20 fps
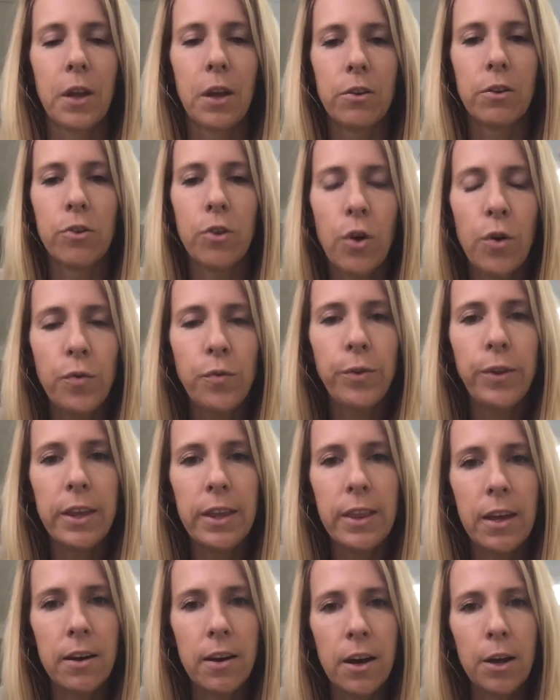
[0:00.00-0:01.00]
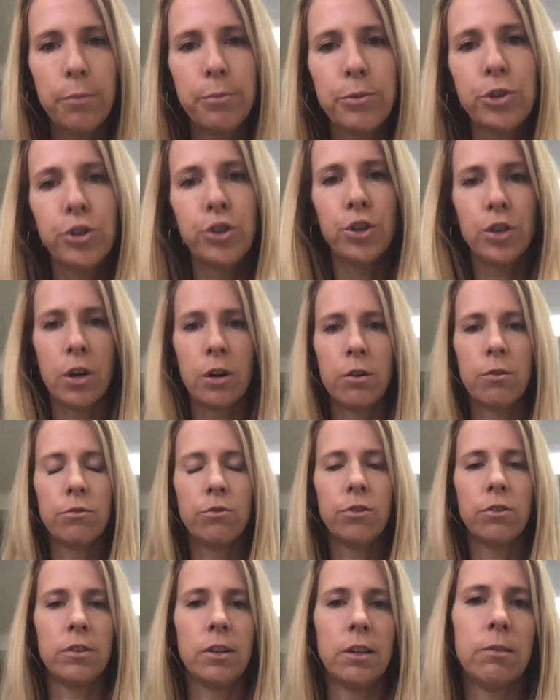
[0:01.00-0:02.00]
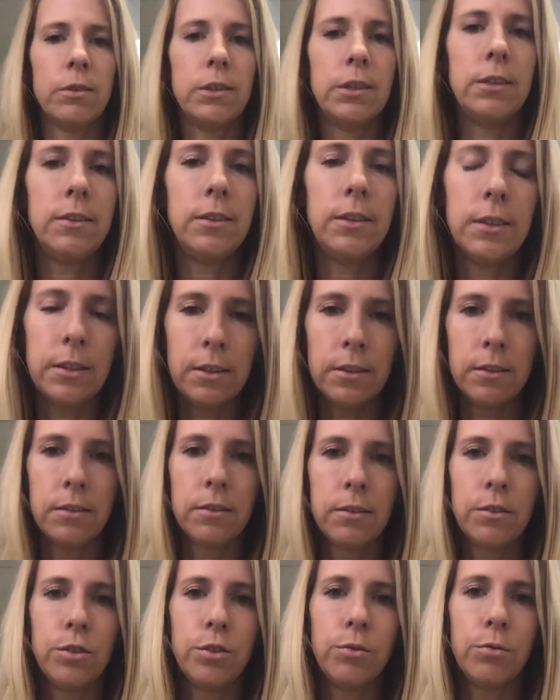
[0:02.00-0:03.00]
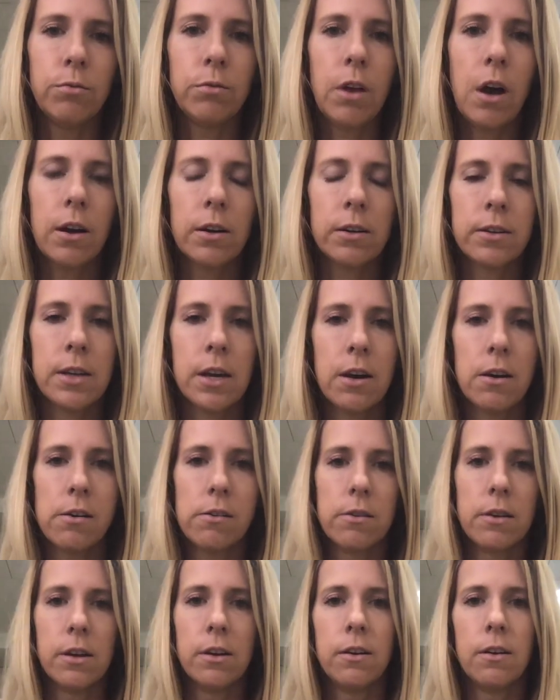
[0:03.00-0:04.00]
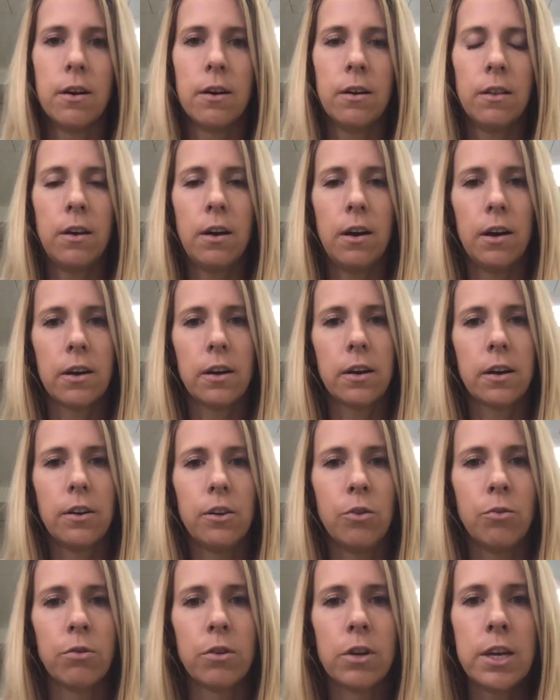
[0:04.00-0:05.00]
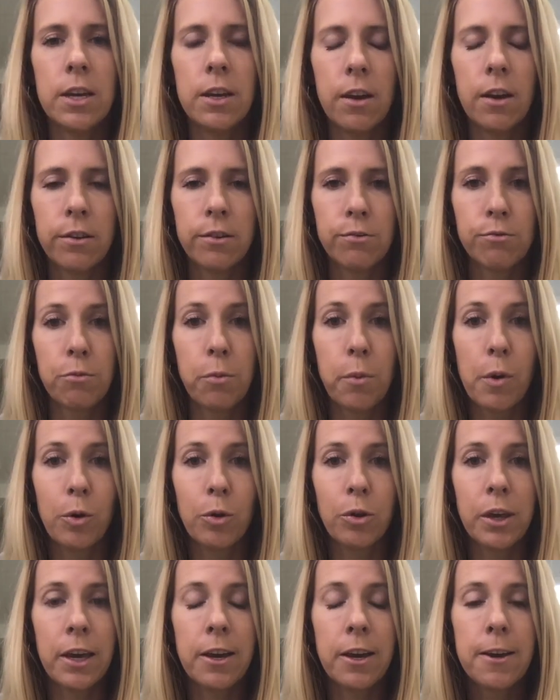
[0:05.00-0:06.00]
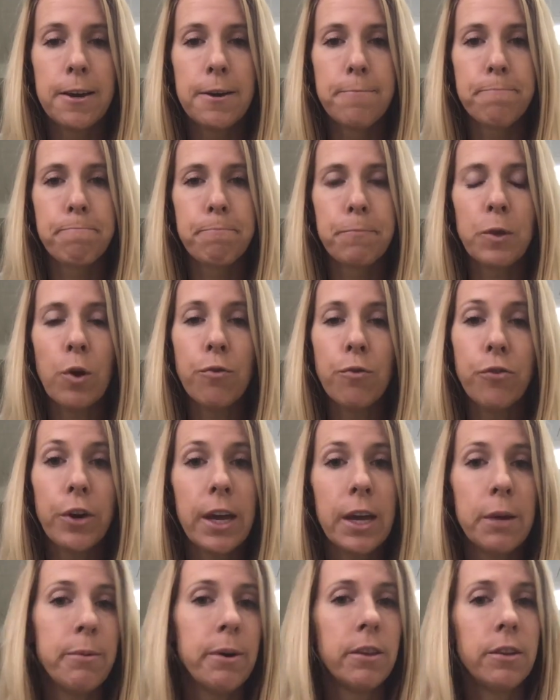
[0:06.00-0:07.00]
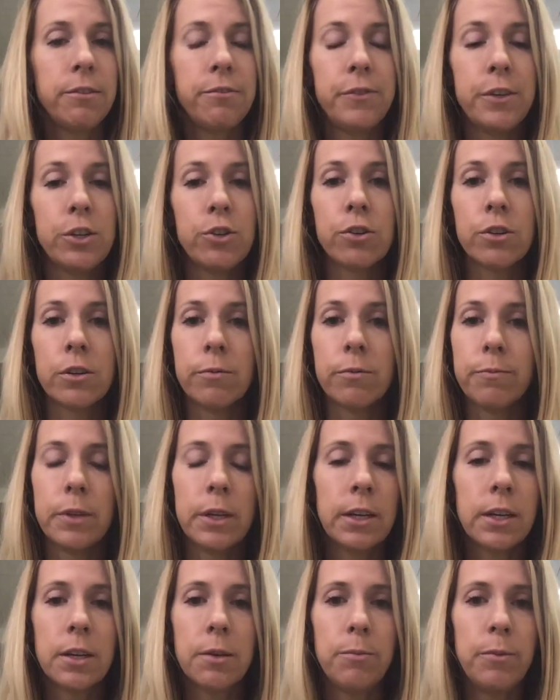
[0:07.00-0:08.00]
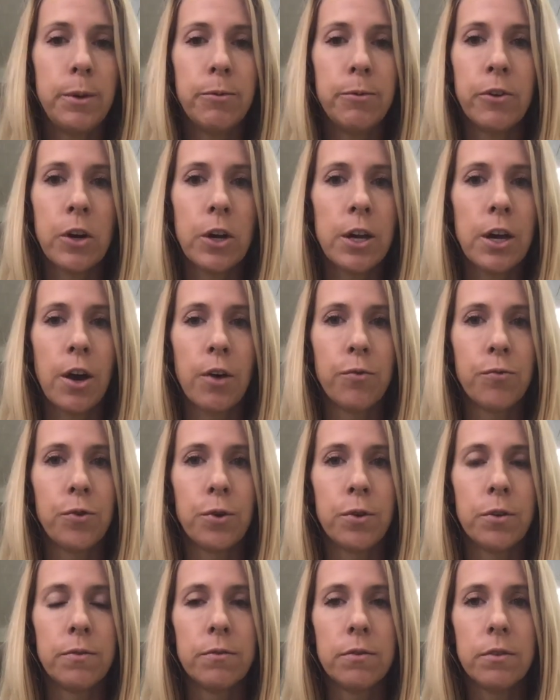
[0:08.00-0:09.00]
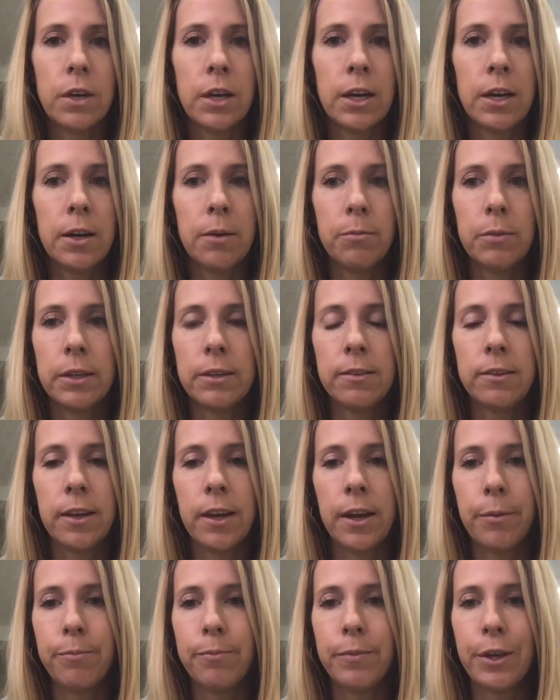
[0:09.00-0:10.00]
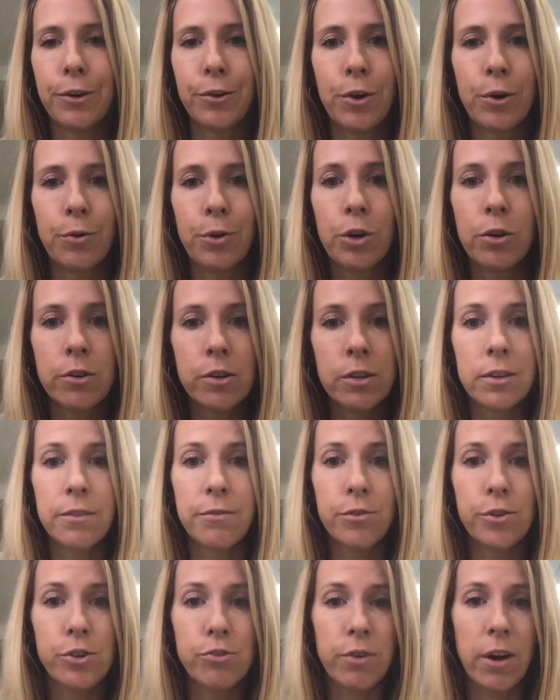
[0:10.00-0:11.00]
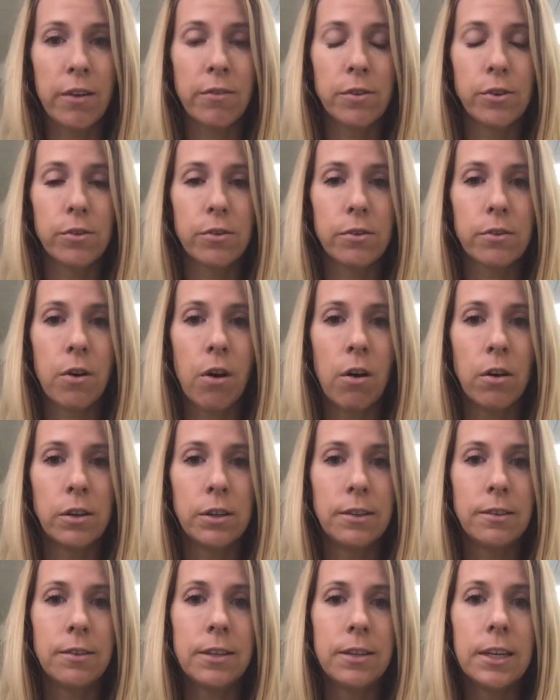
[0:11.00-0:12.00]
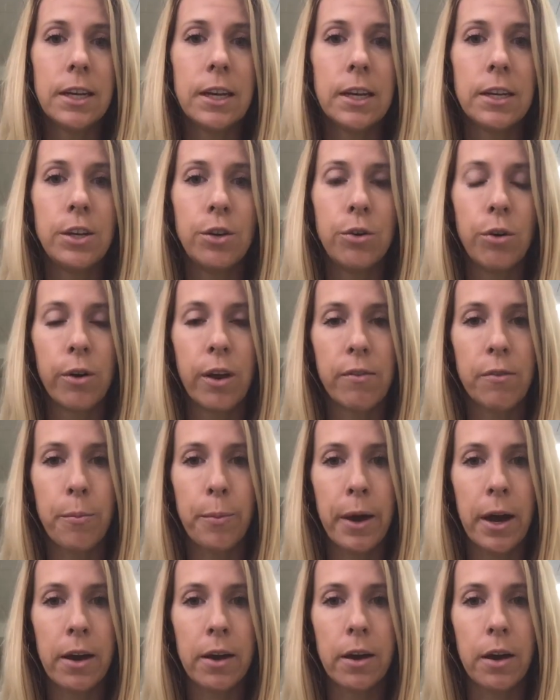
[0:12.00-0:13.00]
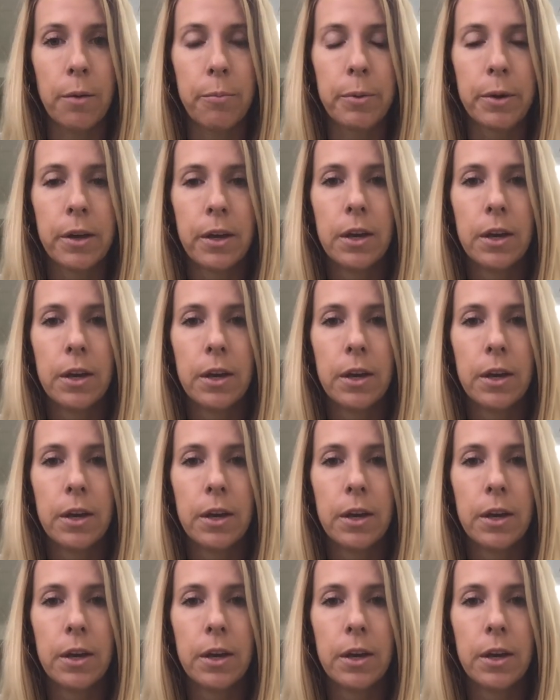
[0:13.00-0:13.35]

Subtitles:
So hopefully that helped show just how easy it is to lock down and unlock your kiosk remotely. Don't forget about this feature. It can be very helpful. Let's say, you know, your delivery driver's calling sick and you don't have a backup.